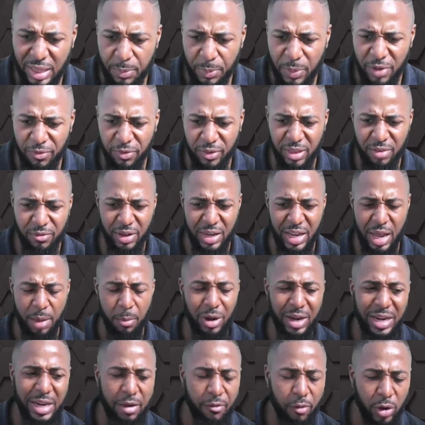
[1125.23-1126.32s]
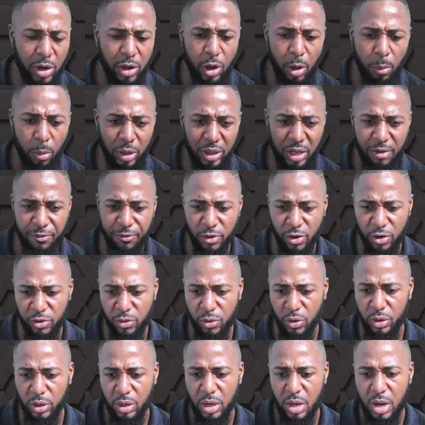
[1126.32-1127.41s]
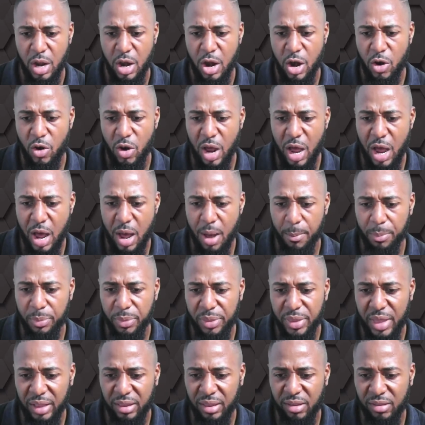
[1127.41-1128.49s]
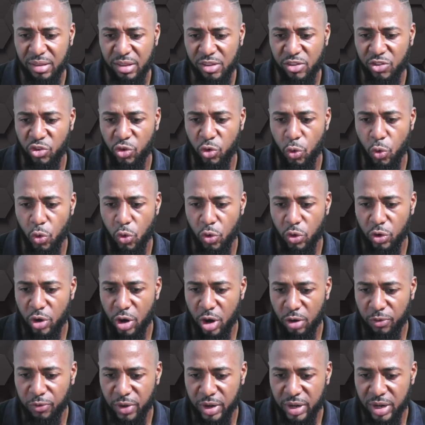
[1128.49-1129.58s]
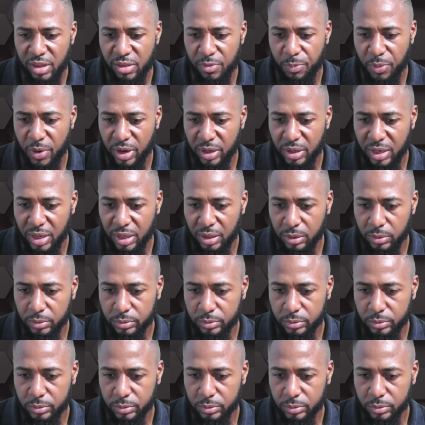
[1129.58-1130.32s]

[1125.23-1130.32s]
for Tivoli I, but they never really come out of the first round. That is his true girlfriend is pregnant.